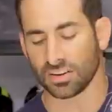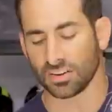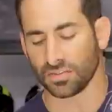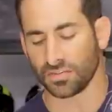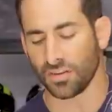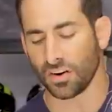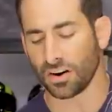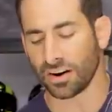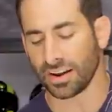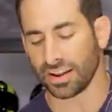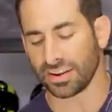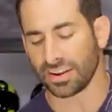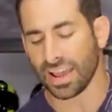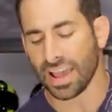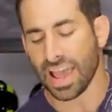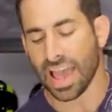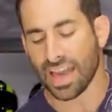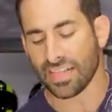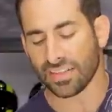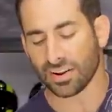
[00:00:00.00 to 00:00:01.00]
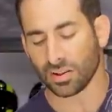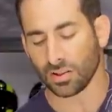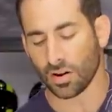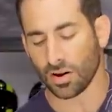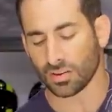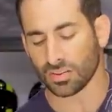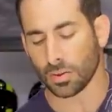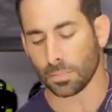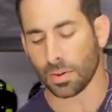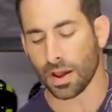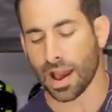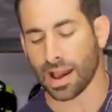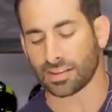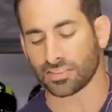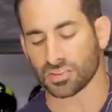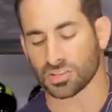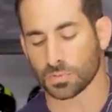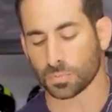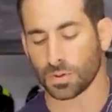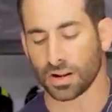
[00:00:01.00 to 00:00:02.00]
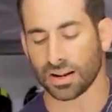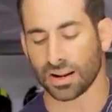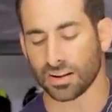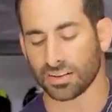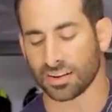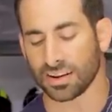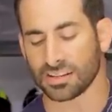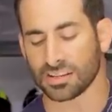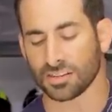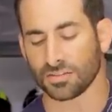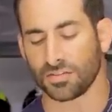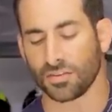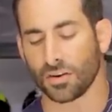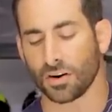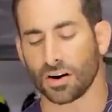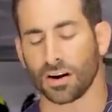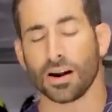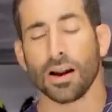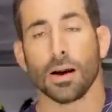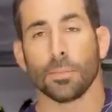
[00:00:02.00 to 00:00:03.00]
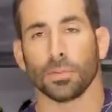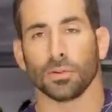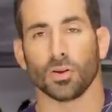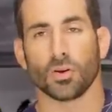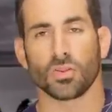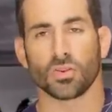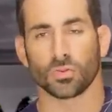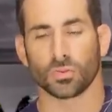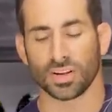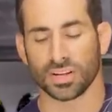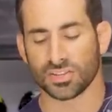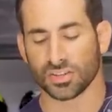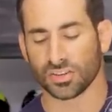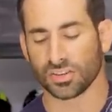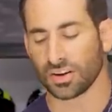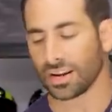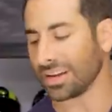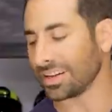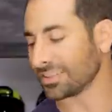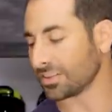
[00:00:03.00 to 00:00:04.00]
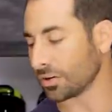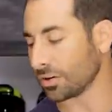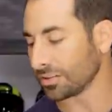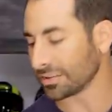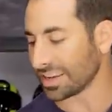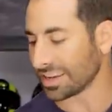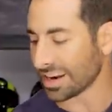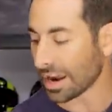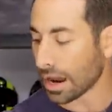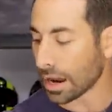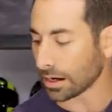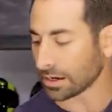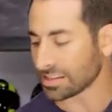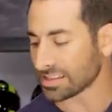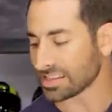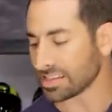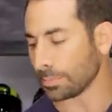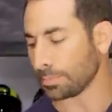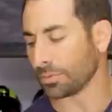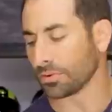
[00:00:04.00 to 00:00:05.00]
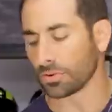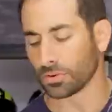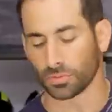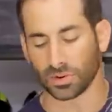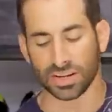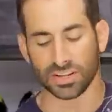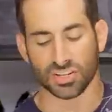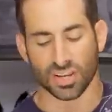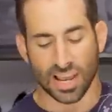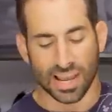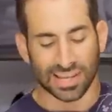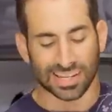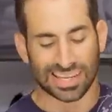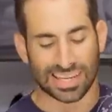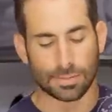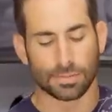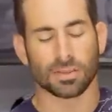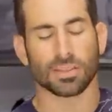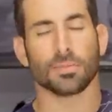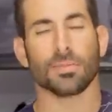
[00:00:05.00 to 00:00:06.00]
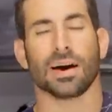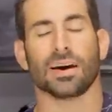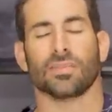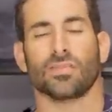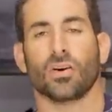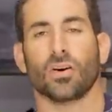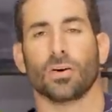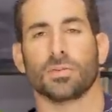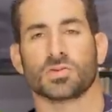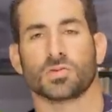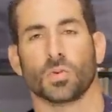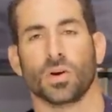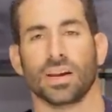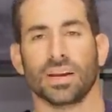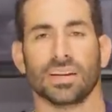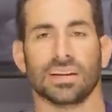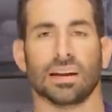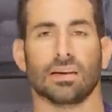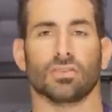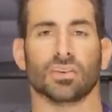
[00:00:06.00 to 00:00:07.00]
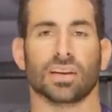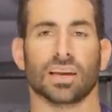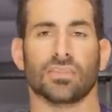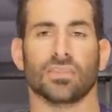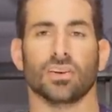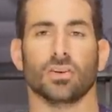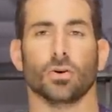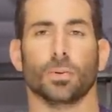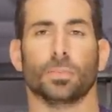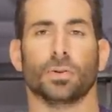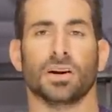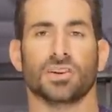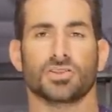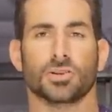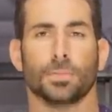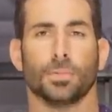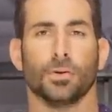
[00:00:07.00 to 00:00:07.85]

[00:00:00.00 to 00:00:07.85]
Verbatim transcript: of your forehead, and then along the back they're spread out nice and far below the ridge on your head called that occipital ridge, keeping them out of harm's way, never giving you a pressure